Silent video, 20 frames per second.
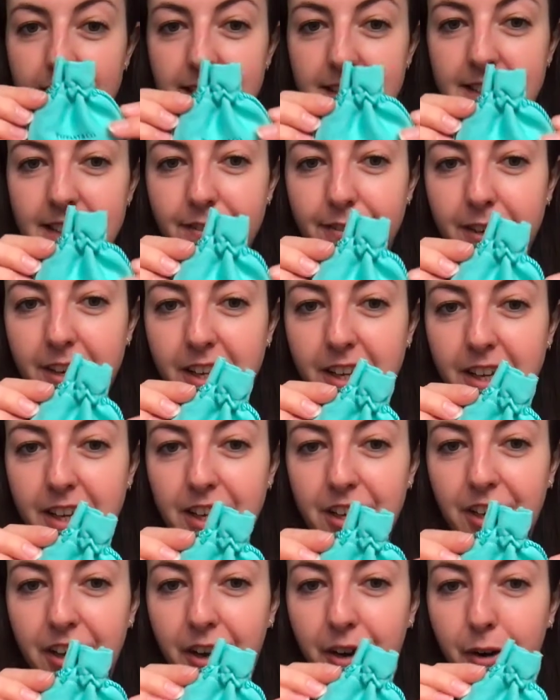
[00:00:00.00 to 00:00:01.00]
Tiffany
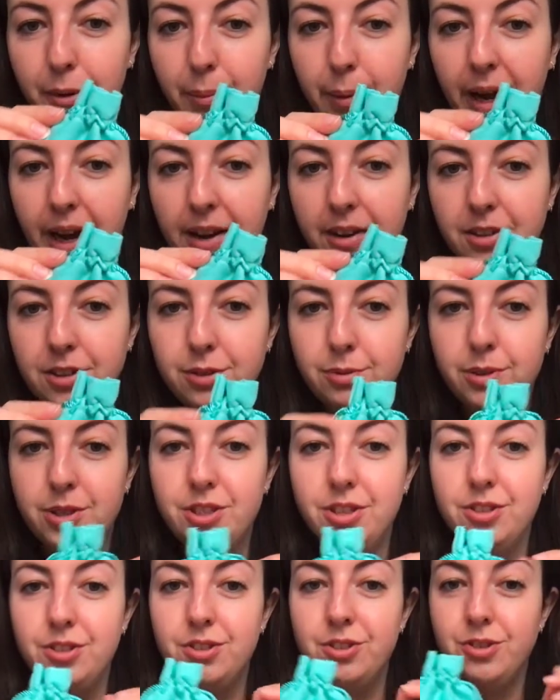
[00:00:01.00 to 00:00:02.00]
& Co. pouch,
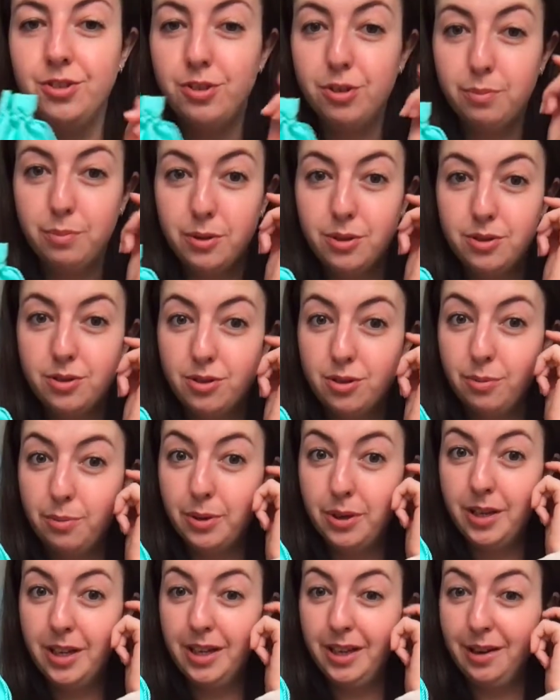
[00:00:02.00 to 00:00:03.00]
which is super,
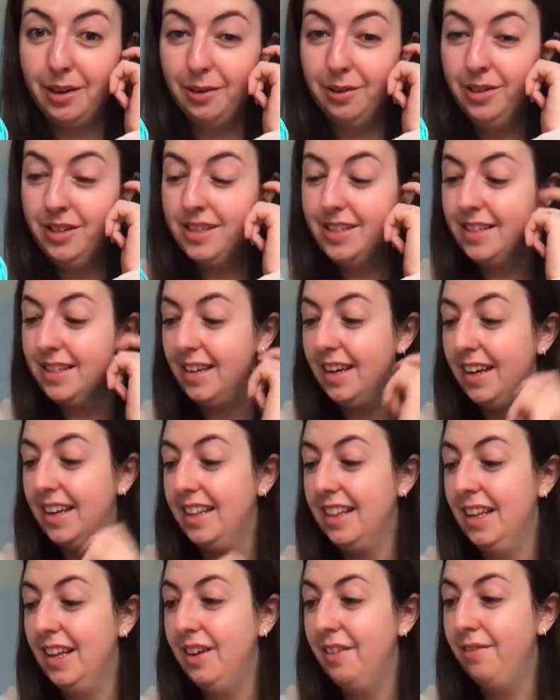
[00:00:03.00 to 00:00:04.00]
super cute. I
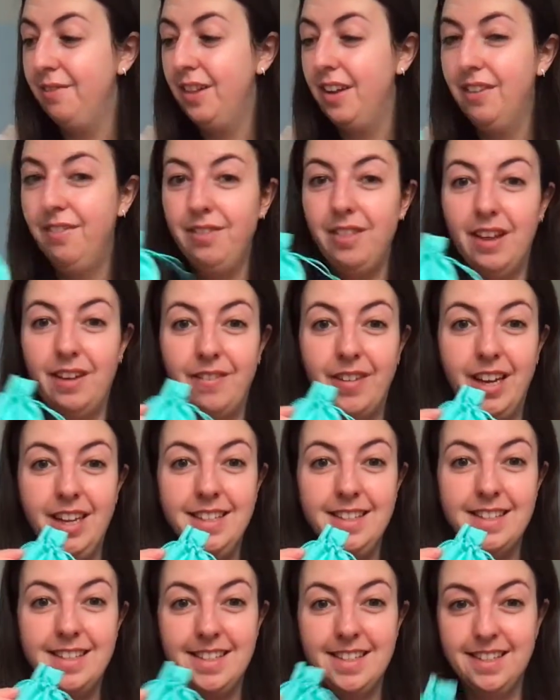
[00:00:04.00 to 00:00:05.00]
love, love, love
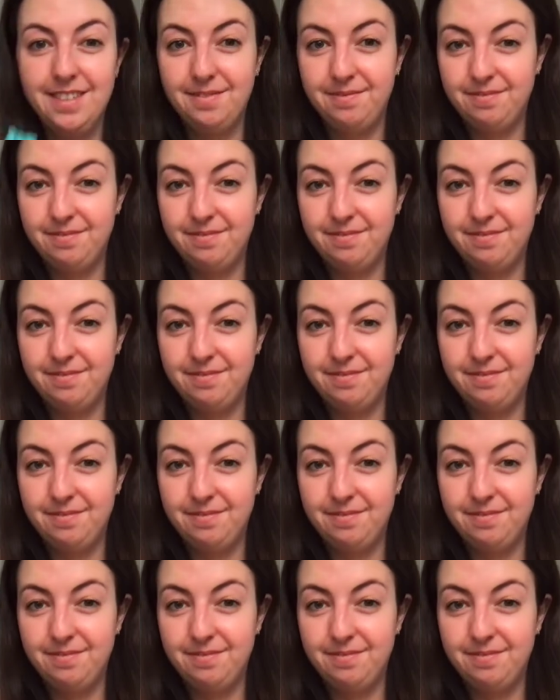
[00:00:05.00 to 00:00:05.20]
it.